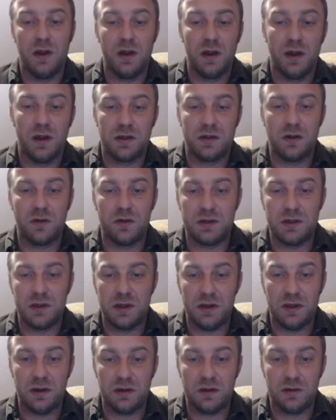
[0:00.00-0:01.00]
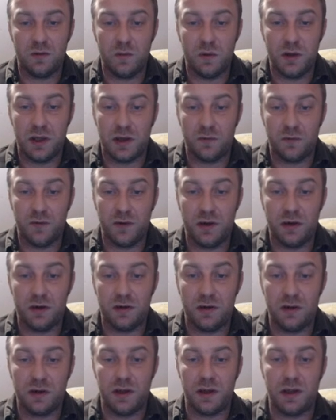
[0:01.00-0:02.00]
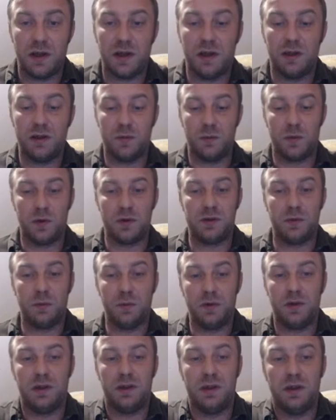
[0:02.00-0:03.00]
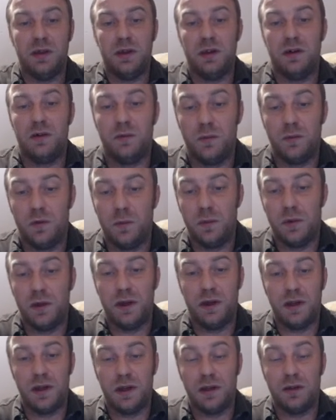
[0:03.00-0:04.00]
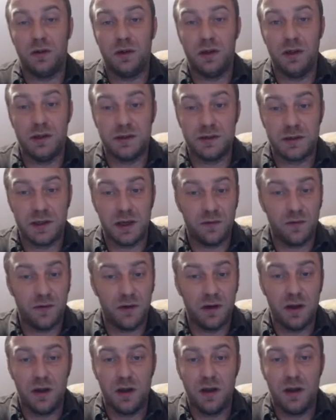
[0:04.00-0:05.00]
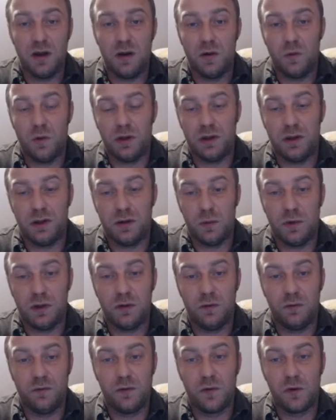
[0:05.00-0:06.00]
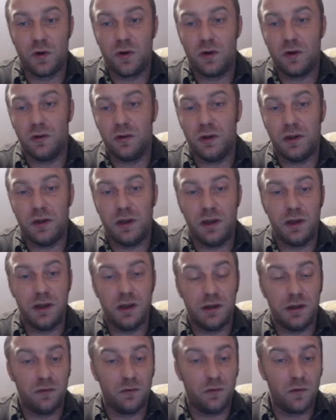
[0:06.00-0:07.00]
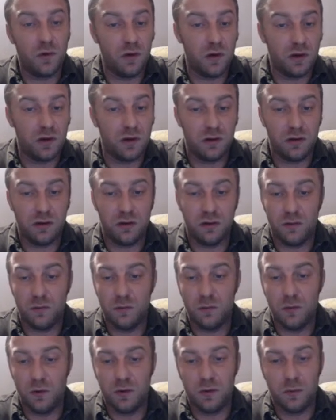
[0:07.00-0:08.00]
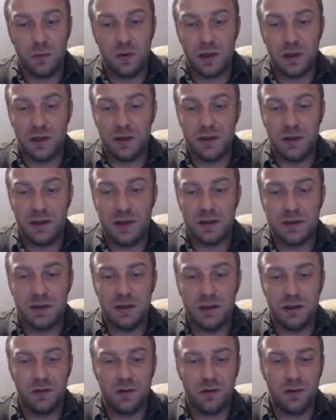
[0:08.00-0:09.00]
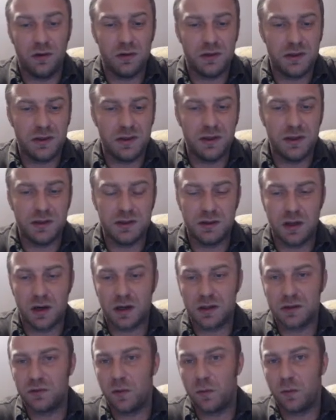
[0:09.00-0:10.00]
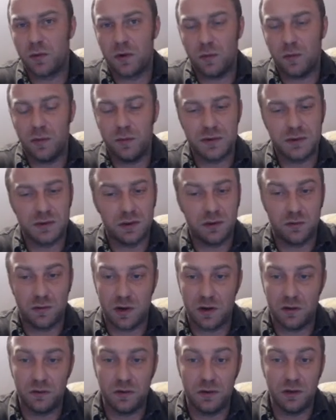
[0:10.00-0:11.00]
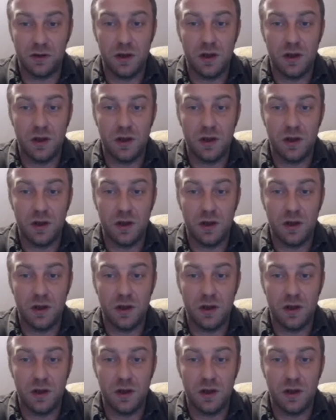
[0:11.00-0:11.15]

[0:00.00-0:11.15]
So see, uh, we have here again the possibility here to play knight on e7 with, with a fork on the king and the rook. Uh, multiple ideas here. You see this dark square problems around